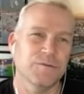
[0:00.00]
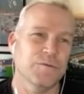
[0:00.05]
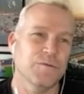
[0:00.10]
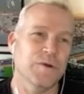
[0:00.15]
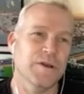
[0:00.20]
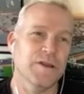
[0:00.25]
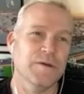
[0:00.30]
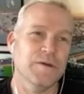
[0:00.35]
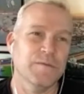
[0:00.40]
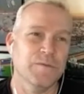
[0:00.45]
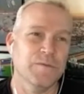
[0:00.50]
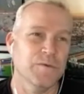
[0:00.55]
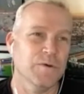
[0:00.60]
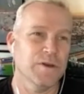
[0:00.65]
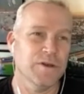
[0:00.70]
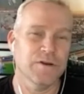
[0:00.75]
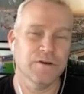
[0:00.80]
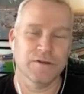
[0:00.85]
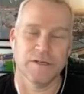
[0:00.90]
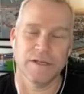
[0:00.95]
when you
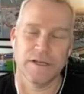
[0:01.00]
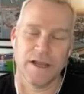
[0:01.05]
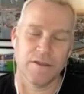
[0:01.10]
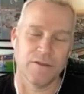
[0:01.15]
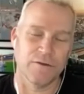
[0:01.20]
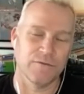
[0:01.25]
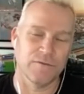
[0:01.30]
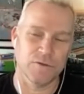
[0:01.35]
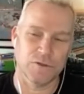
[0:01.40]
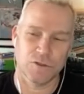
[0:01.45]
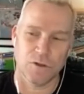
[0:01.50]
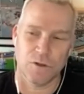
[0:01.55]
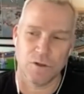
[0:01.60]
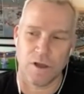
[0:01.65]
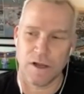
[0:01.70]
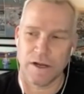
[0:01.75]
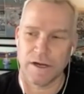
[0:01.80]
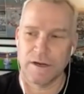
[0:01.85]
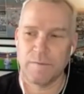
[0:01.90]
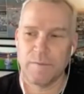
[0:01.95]
when you're together for so
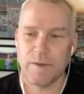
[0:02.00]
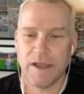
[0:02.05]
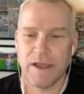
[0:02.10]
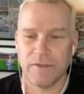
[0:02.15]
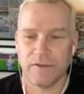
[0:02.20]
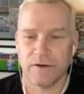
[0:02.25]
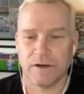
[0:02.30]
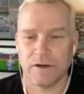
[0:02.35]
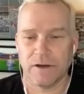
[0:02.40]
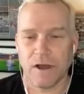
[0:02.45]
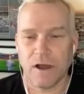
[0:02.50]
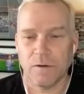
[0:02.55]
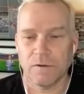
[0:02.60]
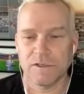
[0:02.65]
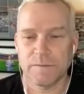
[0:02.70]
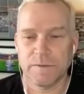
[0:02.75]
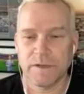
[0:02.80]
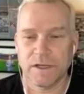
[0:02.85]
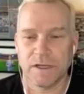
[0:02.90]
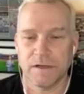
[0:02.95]
long in a band, there can
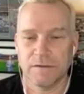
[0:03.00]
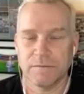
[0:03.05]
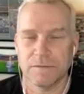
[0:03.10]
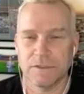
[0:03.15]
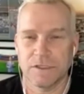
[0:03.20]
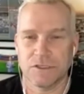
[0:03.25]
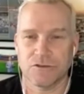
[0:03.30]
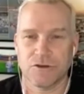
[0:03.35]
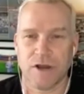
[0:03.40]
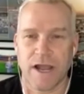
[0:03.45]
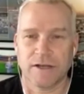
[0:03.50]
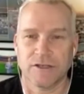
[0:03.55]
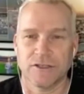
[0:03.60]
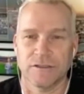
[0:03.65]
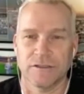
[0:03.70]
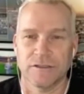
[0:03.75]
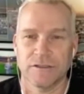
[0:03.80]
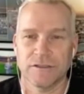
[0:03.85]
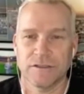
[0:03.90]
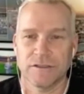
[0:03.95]
always become
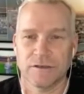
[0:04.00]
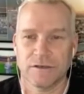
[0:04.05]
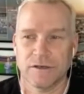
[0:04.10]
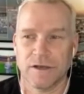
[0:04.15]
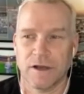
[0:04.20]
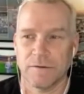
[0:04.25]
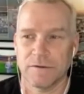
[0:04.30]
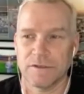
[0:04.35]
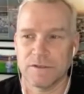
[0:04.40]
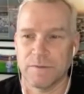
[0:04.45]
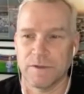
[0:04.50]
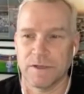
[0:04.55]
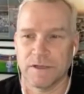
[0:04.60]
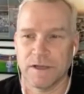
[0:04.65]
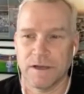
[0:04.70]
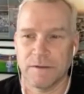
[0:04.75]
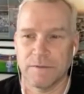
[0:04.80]
distractions and there can always become